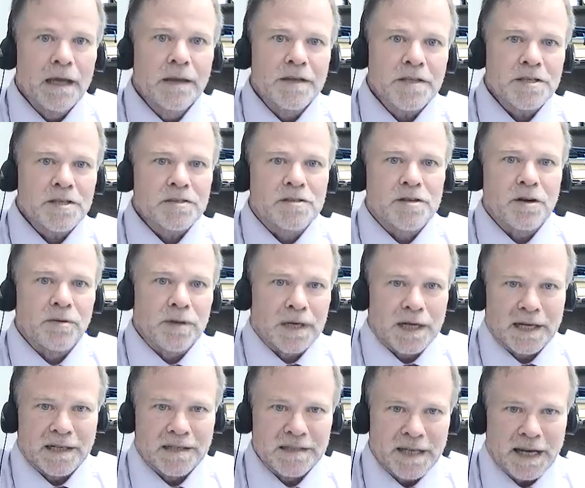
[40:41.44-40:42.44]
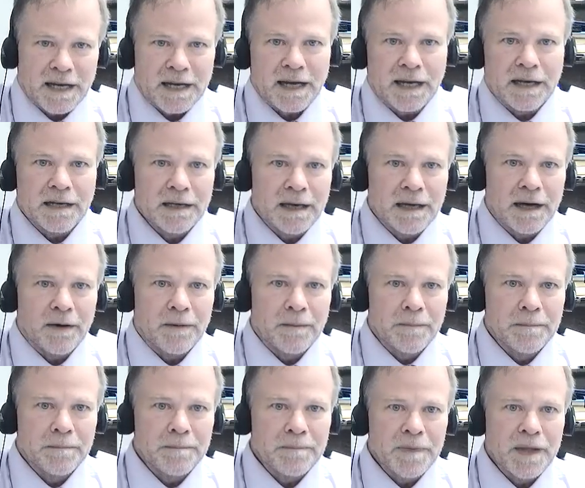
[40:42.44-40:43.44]
This is going on a decade now,
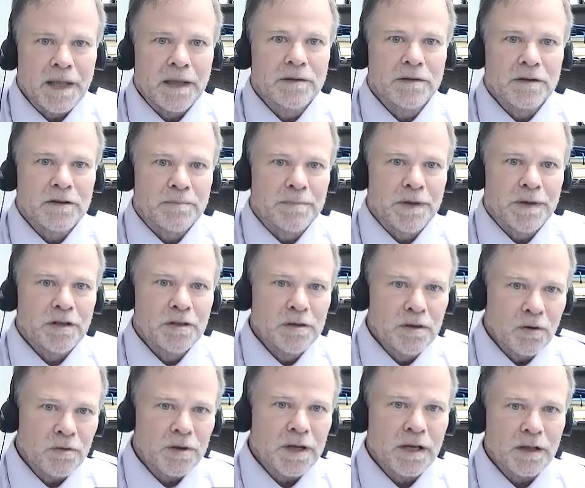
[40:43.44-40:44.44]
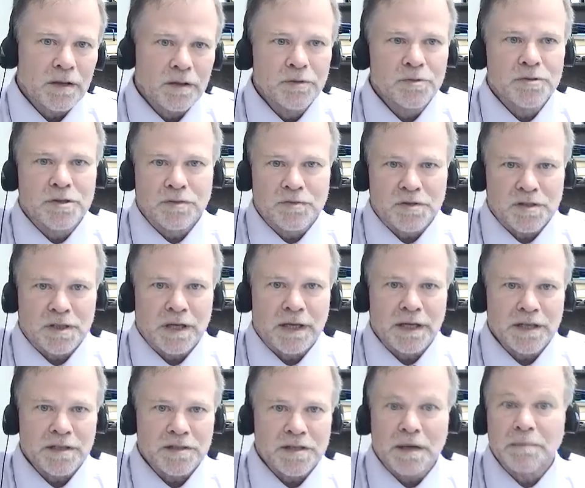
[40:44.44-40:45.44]
and there have been no conclusive
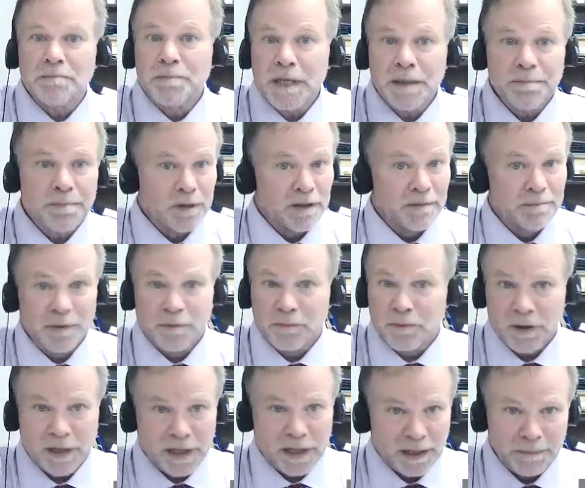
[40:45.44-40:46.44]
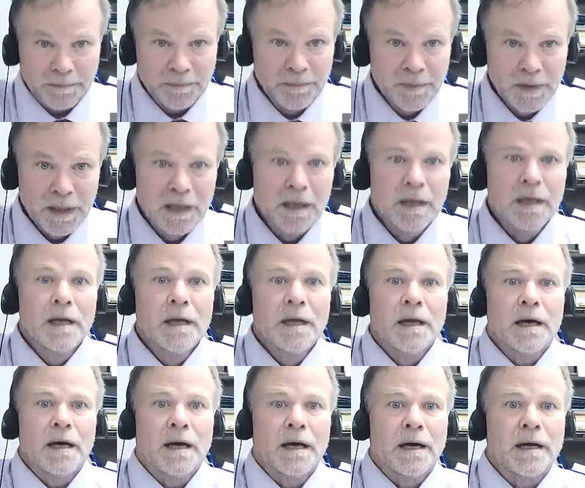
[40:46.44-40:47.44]
studies, and people have been running them,
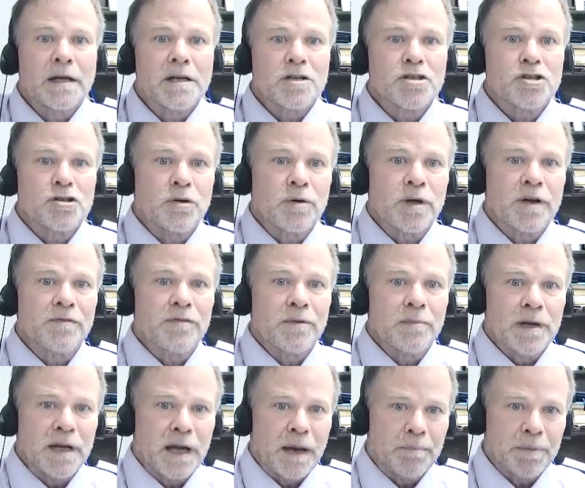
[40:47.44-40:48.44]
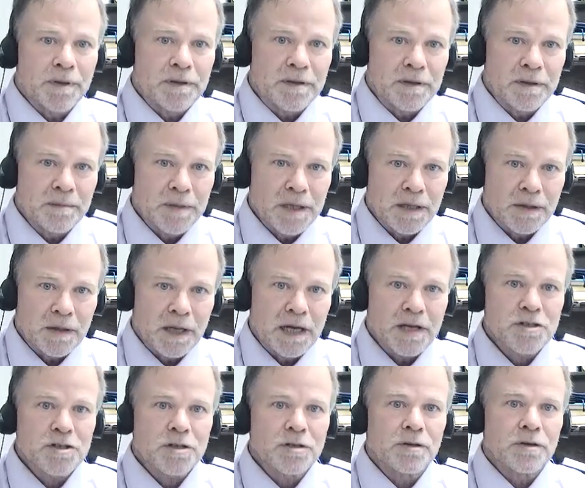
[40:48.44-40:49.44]
showing from an
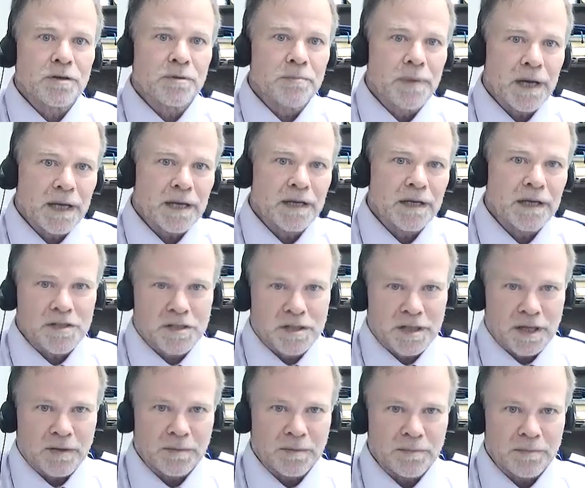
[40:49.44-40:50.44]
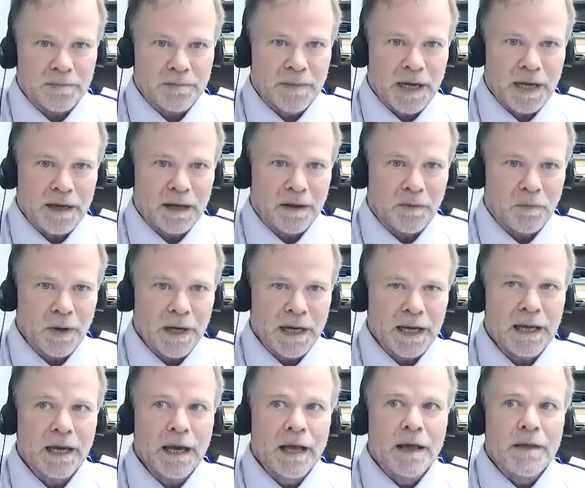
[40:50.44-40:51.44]
epidemiological or mechanistic
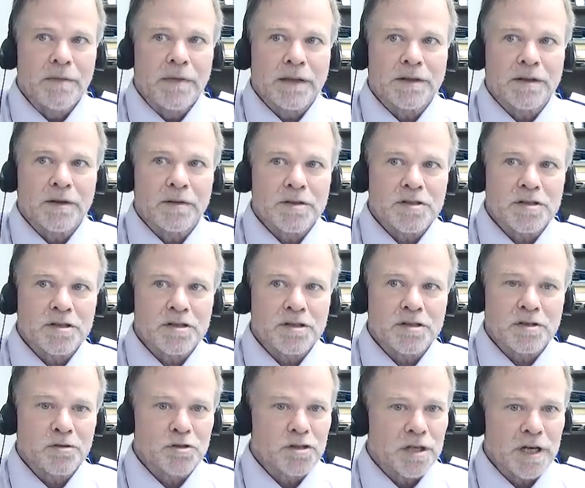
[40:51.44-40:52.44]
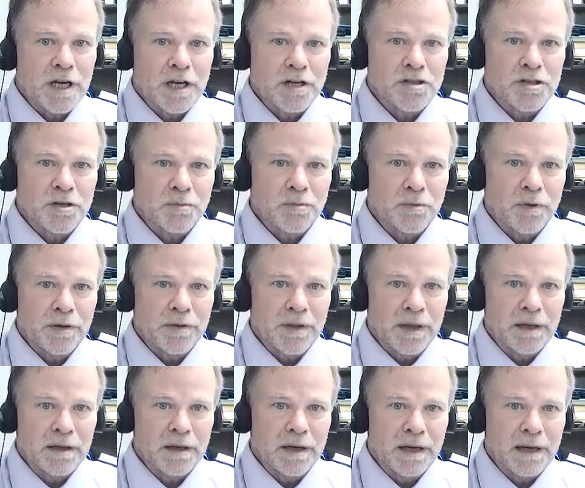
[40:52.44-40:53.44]
way that there is an association with
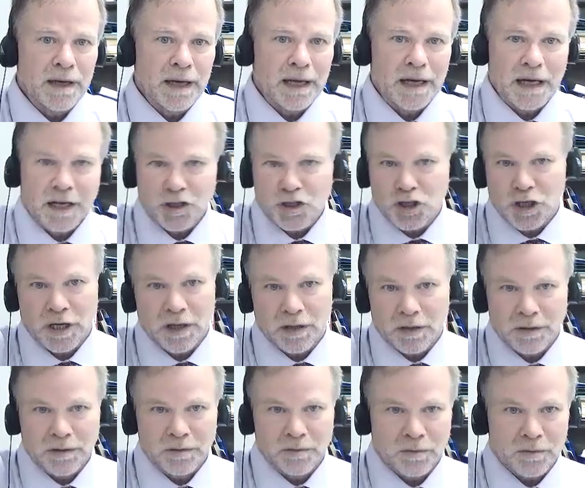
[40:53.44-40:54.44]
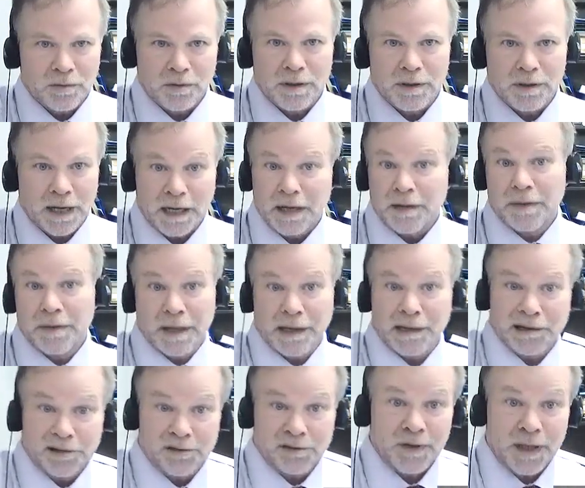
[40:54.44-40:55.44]
NHL or anything
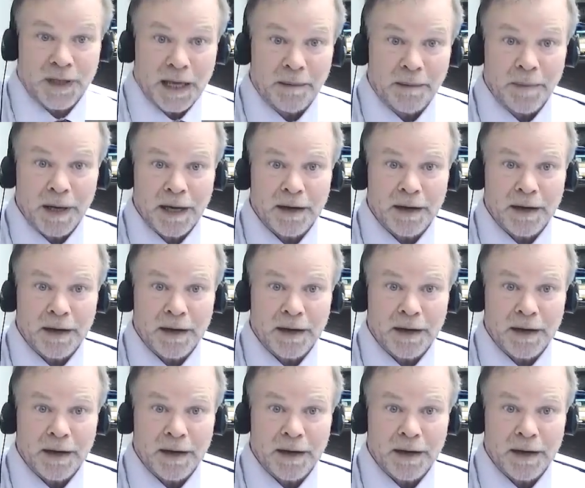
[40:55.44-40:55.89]
else for that